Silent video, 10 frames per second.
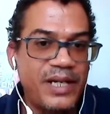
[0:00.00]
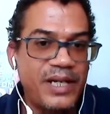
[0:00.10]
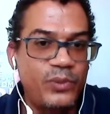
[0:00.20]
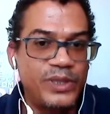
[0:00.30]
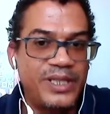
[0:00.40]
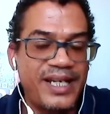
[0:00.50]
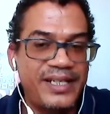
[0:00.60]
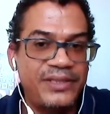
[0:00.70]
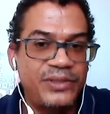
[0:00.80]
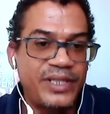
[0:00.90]
I would
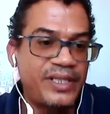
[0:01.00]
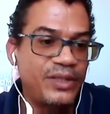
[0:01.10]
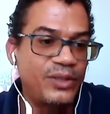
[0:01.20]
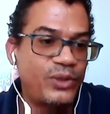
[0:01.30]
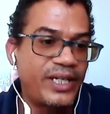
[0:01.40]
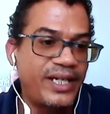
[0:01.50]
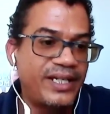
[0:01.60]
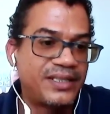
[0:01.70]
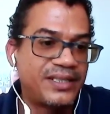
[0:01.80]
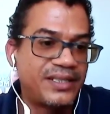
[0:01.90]
like to take a look
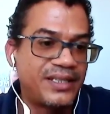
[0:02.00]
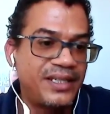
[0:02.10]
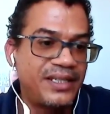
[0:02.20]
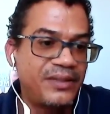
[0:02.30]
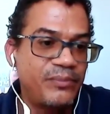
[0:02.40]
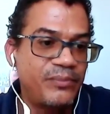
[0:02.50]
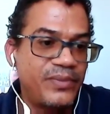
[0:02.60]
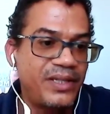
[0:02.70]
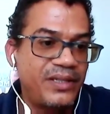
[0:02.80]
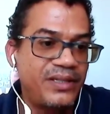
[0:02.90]
at
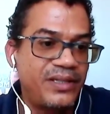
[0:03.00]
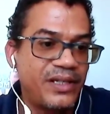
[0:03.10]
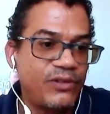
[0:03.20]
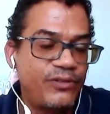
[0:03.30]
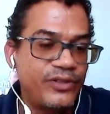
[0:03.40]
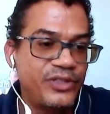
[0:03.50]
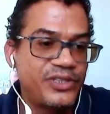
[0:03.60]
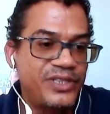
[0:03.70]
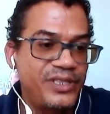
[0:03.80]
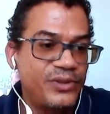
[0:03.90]
in our
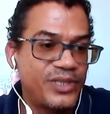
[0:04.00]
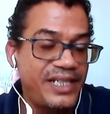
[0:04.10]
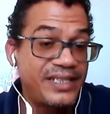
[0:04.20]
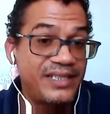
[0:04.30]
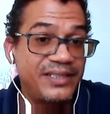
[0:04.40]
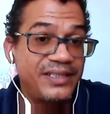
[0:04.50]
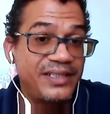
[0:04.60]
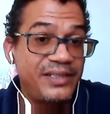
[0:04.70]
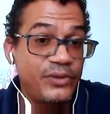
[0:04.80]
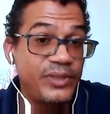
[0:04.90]
first newsletter in the
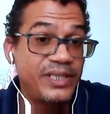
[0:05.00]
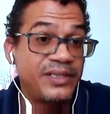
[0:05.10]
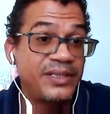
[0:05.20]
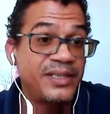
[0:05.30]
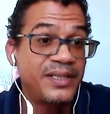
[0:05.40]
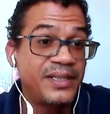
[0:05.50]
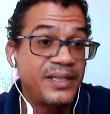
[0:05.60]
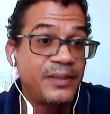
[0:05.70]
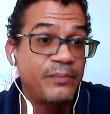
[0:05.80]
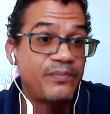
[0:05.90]
new year.
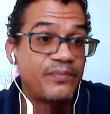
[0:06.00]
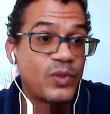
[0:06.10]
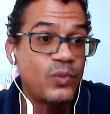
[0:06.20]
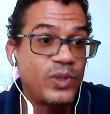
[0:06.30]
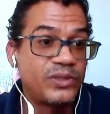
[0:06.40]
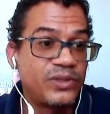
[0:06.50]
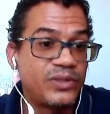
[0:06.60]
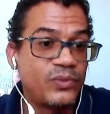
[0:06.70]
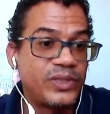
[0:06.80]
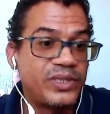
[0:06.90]
What
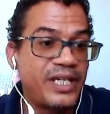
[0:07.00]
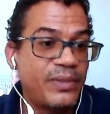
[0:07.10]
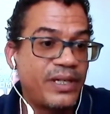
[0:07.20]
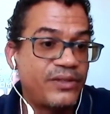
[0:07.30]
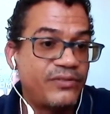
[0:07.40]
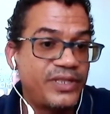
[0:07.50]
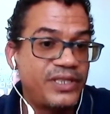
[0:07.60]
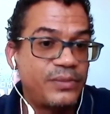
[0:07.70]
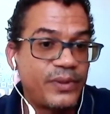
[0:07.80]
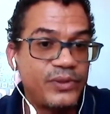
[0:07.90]
came out of
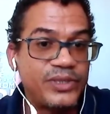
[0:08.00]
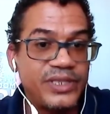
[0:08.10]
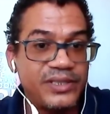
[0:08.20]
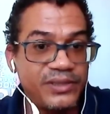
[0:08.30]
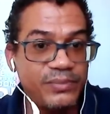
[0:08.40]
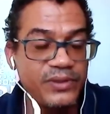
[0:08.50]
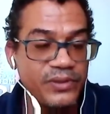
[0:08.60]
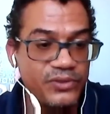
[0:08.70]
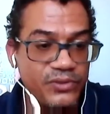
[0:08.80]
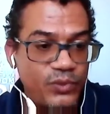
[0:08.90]
these processes,
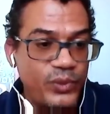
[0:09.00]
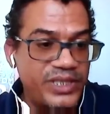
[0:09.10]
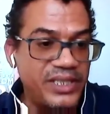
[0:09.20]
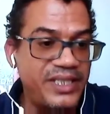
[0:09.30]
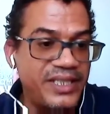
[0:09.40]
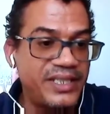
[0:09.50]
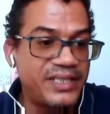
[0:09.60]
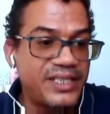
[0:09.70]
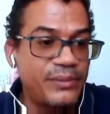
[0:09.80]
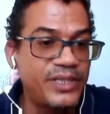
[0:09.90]
because we did hear
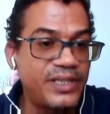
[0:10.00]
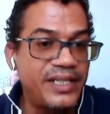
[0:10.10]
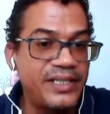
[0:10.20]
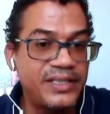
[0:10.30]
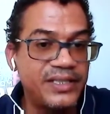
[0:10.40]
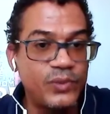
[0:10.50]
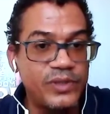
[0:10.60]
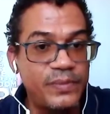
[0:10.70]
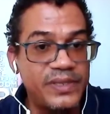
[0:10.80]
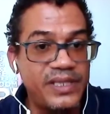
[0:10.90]
that something like this
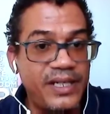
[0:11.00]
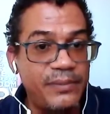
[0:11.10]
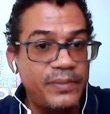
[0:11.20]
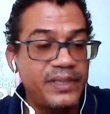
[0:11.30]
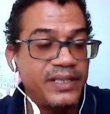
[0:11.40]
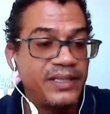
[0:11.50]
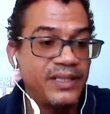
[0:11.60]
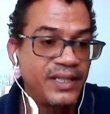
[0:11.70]
was busy happening.